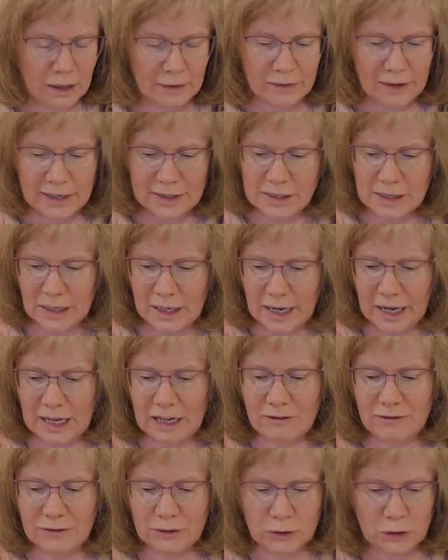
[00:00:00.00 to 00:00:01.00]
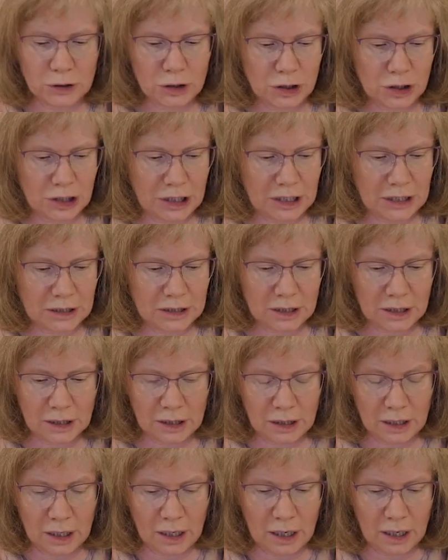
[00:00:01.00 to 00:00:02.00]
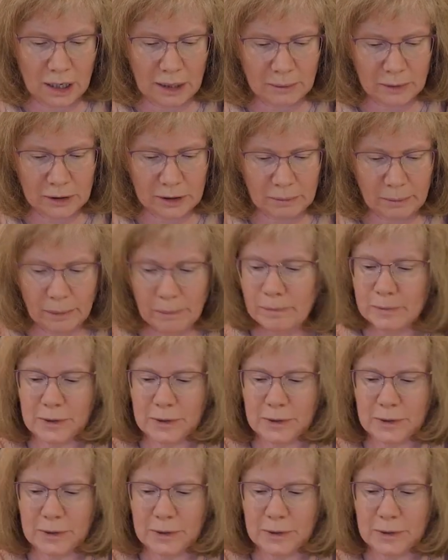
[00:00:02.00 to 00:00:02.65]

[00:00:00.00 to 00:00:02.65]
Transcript: That's an A4 sheet. I'm going to